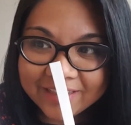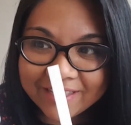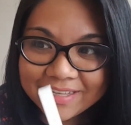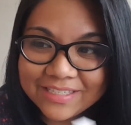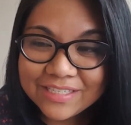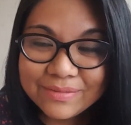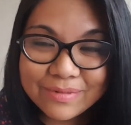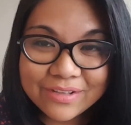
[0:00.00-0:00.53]

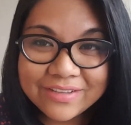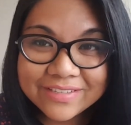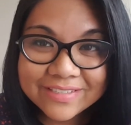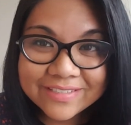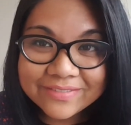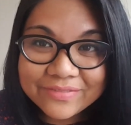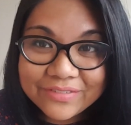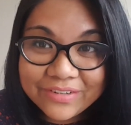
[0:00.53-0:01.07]
That
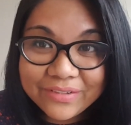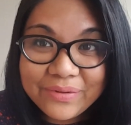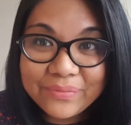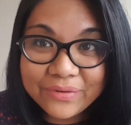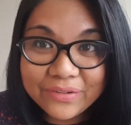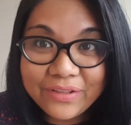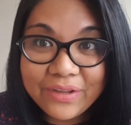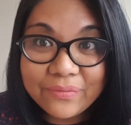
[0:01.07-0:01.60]
smells
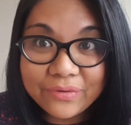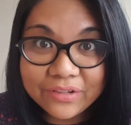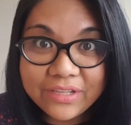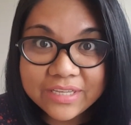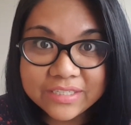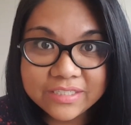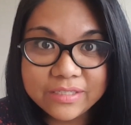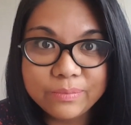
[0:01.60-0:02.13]

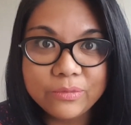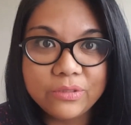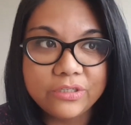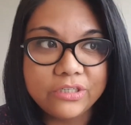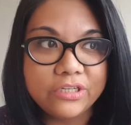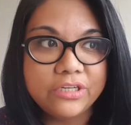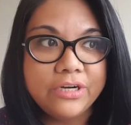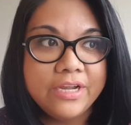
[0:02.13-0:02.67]
really
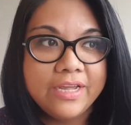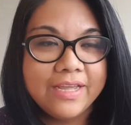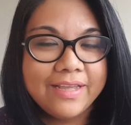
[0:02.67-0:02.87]
similar